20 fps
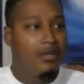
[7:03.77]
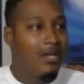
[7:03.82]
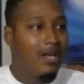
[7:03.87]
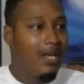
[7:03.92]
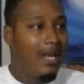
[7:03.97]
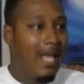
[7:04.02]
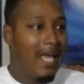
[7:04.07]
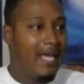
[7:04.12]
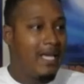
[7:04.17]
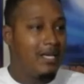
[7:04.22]

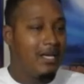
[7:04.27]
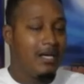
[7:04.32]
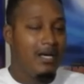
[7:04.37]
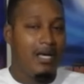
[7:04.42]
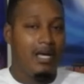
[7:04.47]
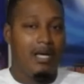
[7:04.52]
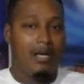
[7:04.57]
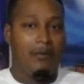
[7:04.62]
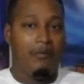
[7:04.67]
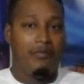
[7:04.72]
like
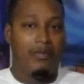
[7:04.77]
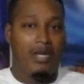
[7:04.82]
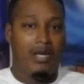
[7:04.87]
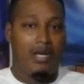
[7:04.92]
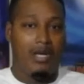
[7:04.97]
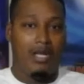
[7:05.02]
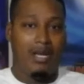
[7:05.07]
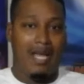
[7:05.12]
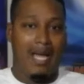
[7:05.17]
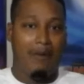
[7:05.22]

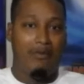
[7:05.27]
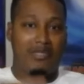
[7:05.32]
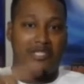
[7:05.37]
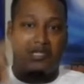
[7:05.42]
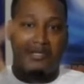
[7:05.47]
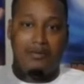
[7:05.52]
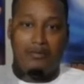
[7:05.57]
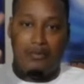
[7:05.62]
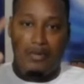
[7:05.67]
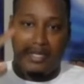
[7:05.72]

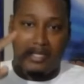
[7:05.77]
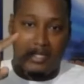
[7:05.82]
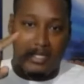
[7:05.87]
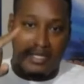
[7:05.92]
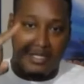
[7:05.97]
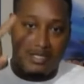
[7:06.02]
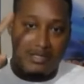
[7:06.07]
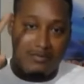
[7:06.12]
with the